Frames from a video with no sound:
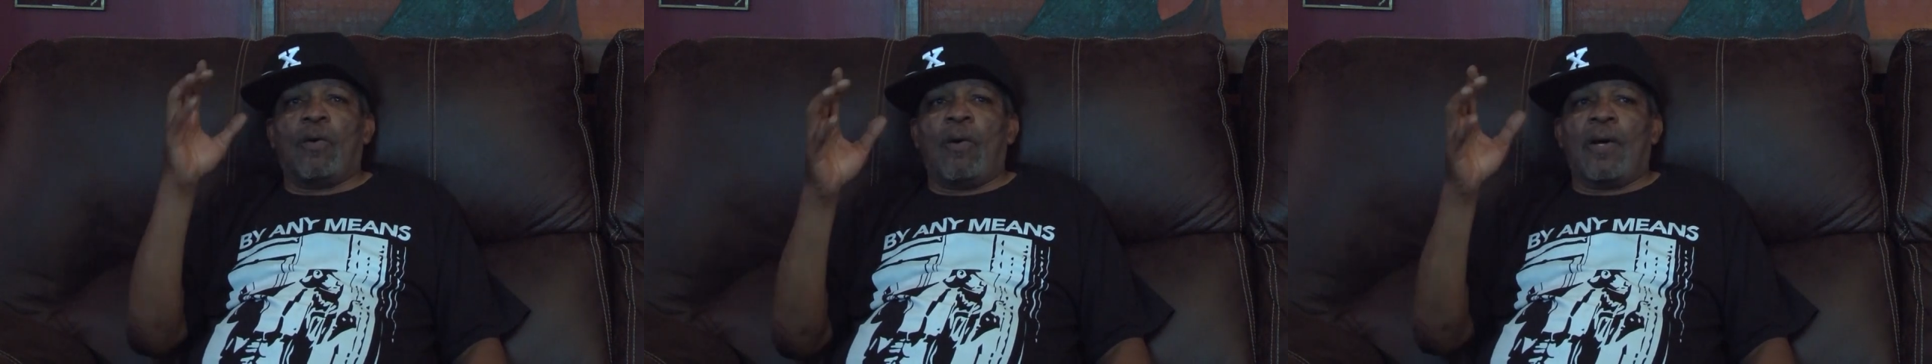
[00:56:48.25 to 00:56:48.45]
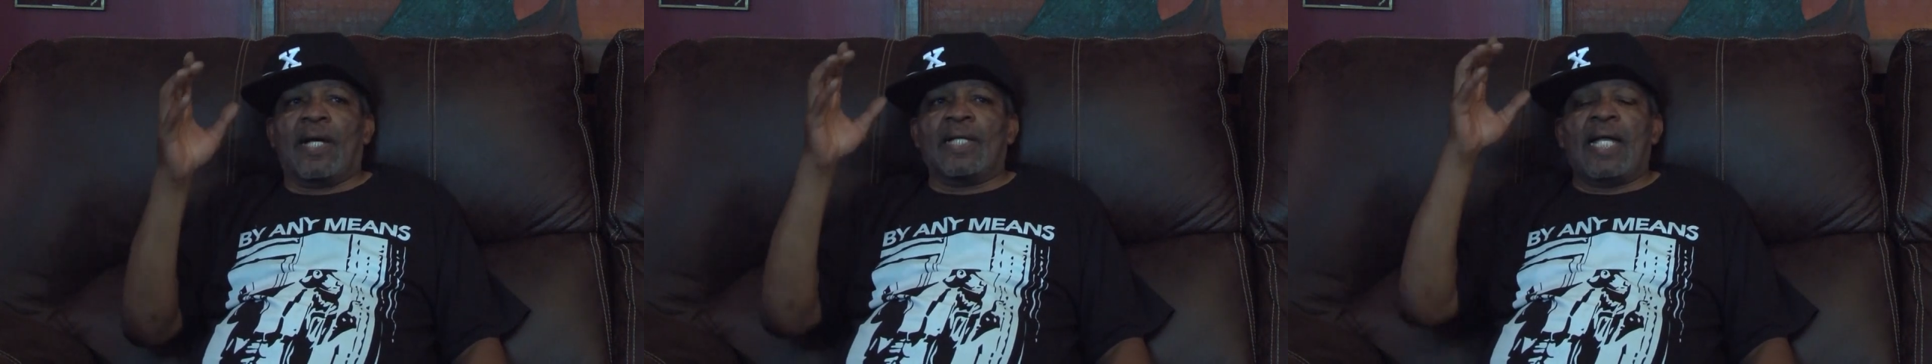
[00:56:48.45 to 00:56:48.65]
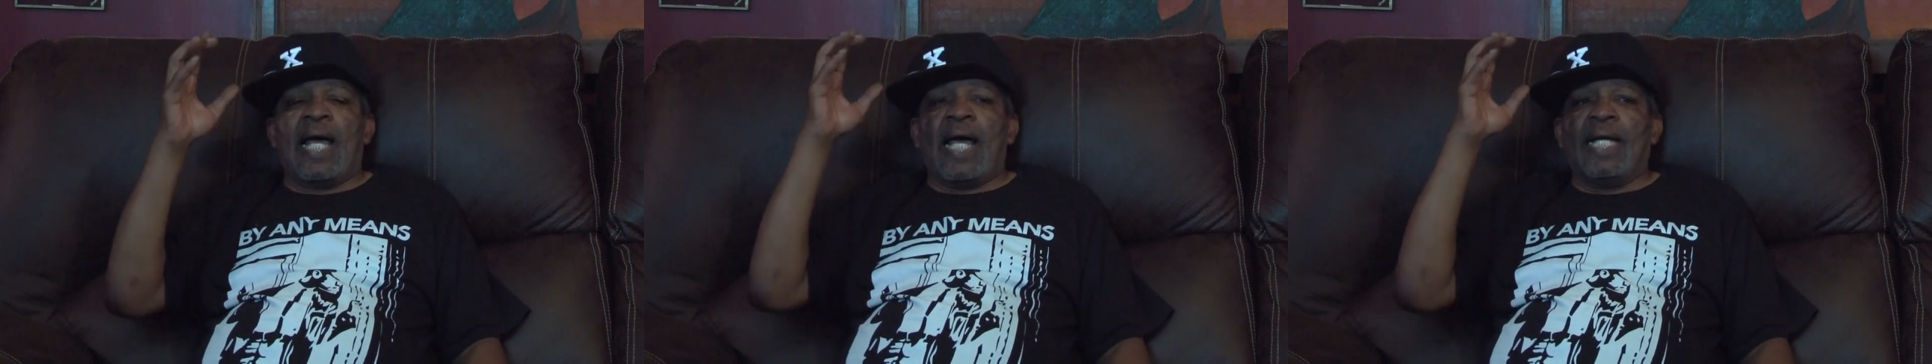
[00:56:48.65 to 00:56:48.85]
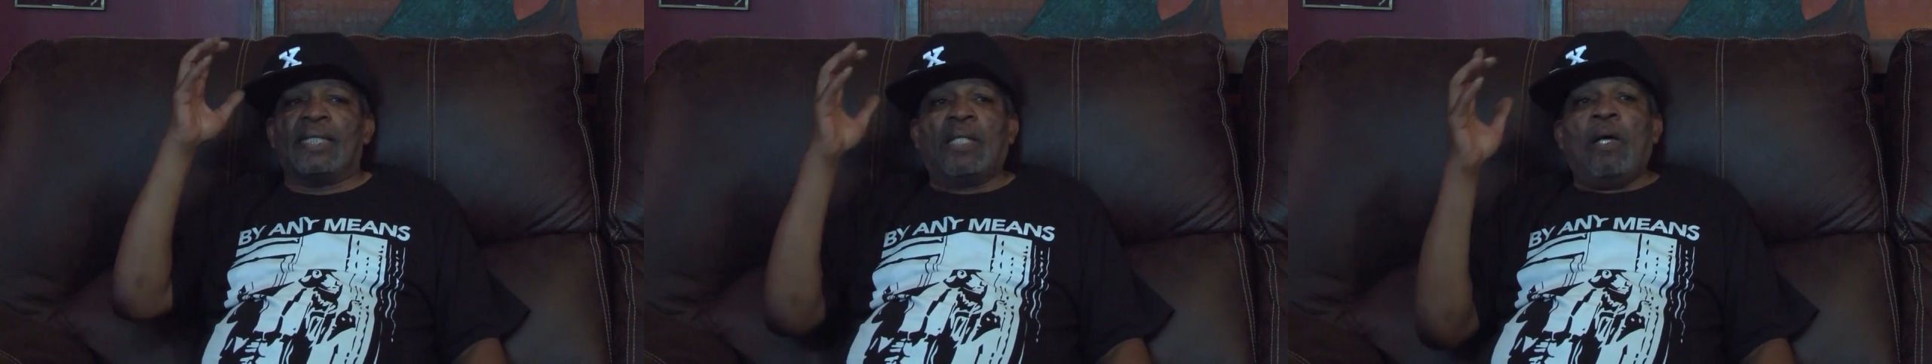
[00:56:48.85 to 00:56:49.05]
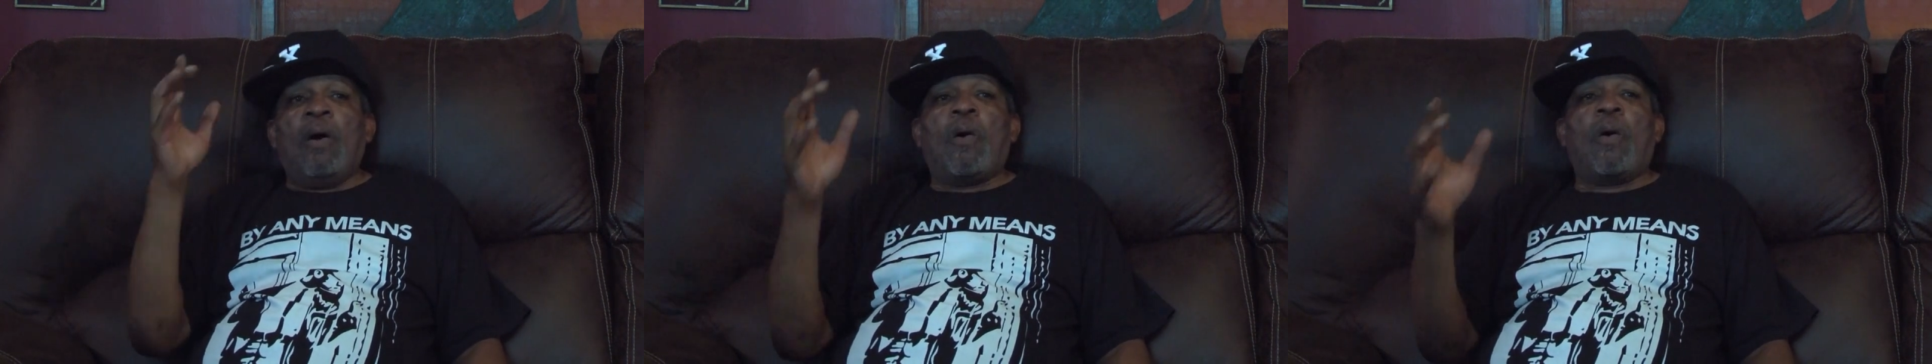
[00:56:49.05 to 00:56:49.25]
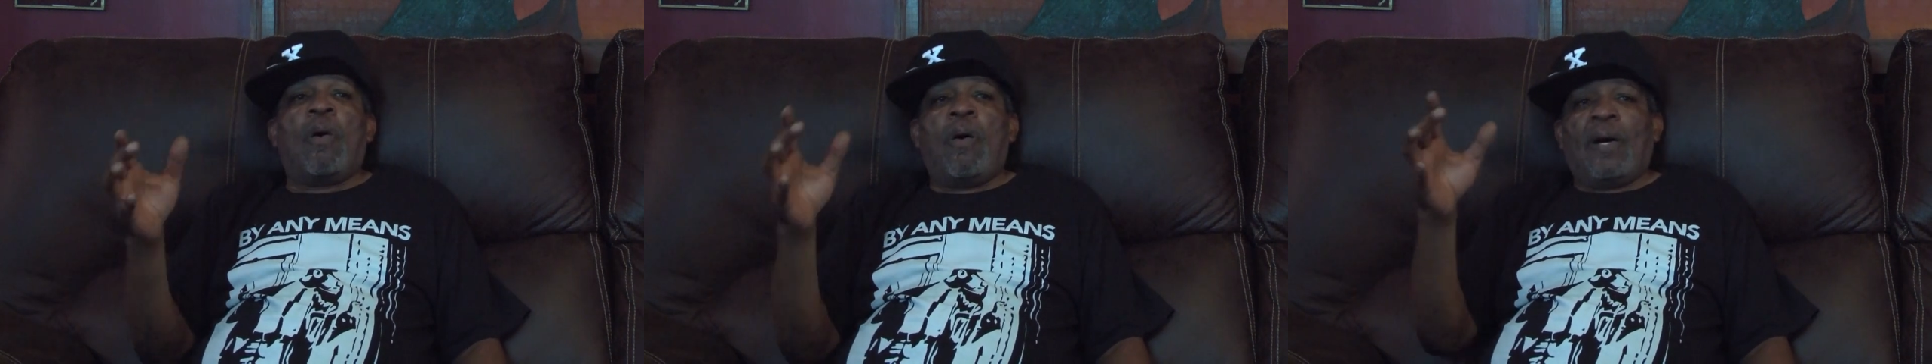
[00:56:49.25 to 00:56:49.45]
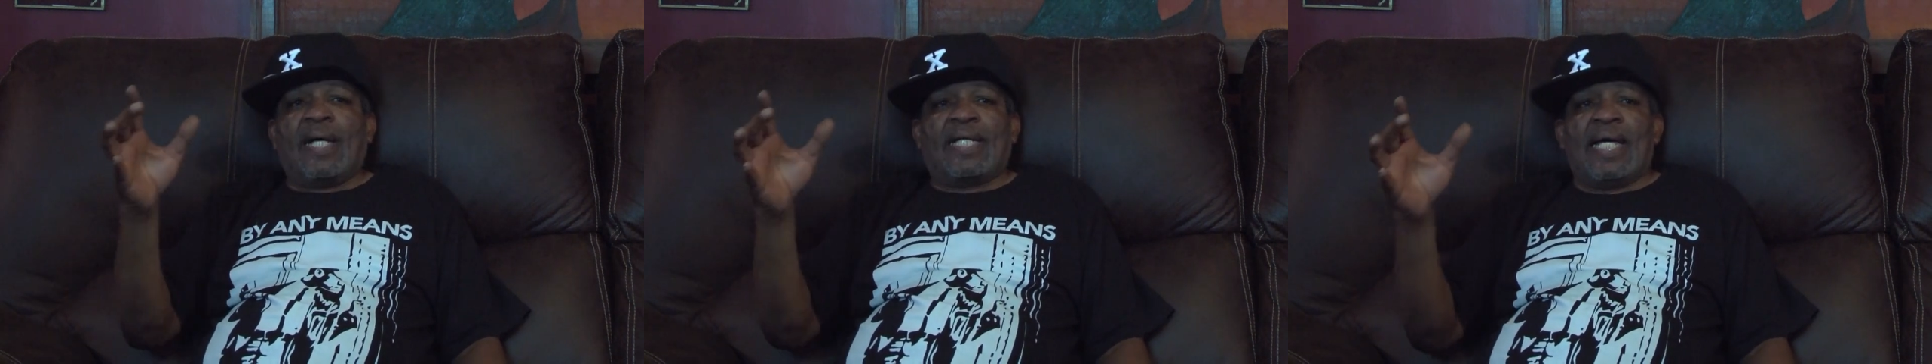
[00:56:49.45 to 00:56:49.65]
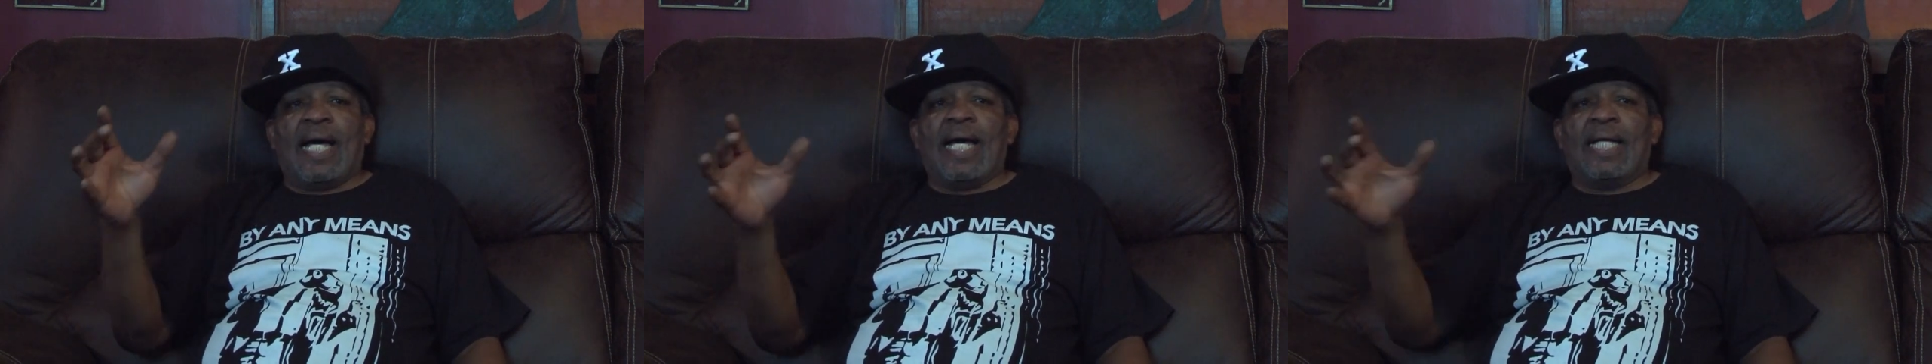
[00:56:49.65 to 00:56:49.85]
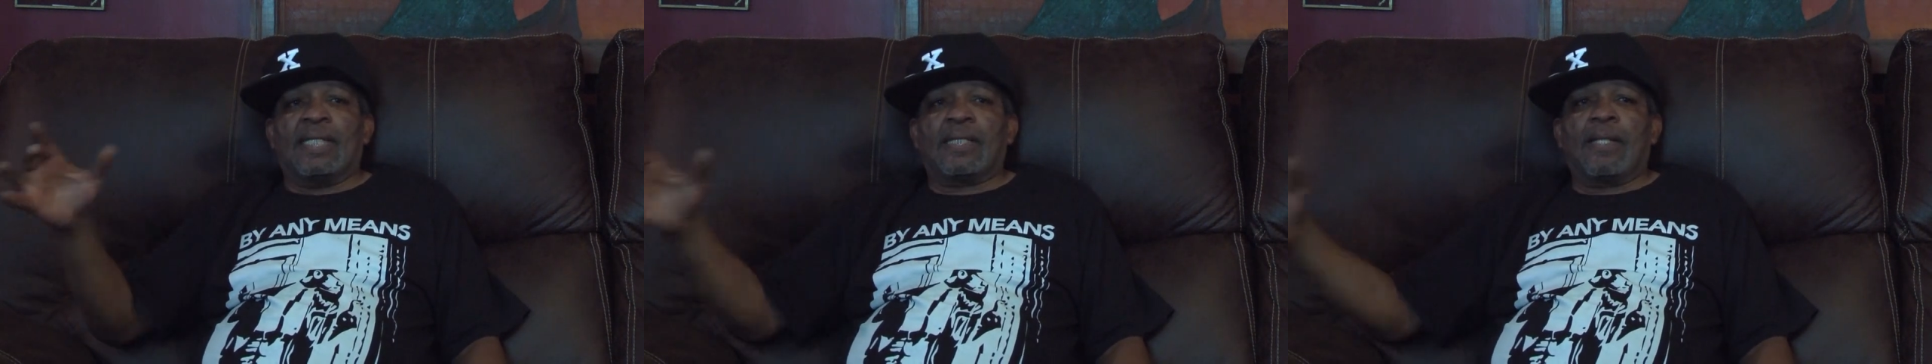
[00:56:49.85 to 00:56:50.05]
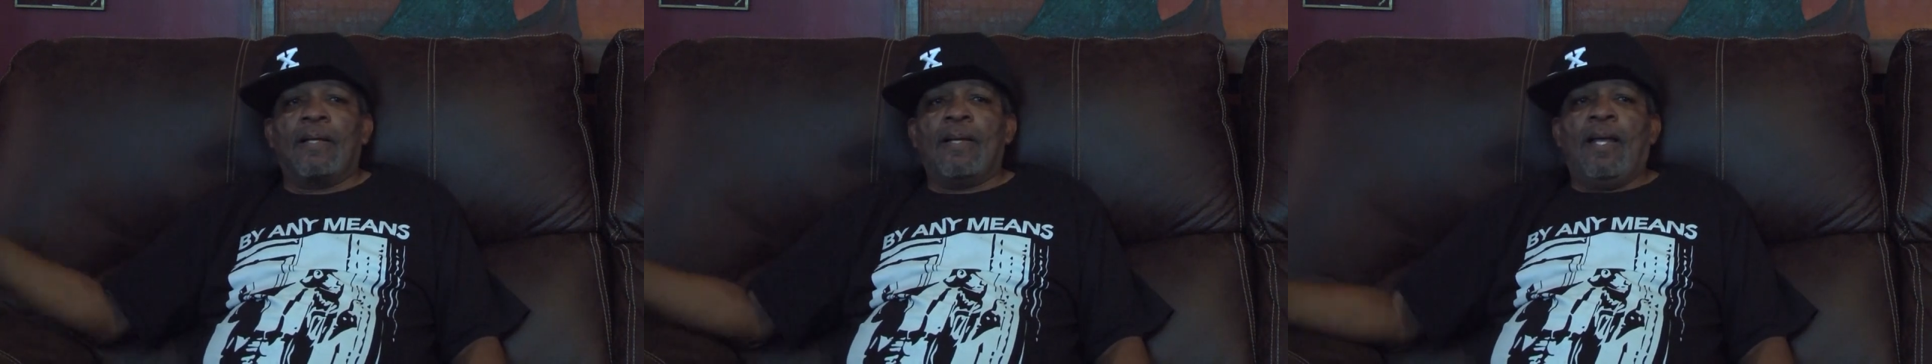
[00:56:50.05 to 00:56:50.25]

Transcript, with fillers: organize, organize.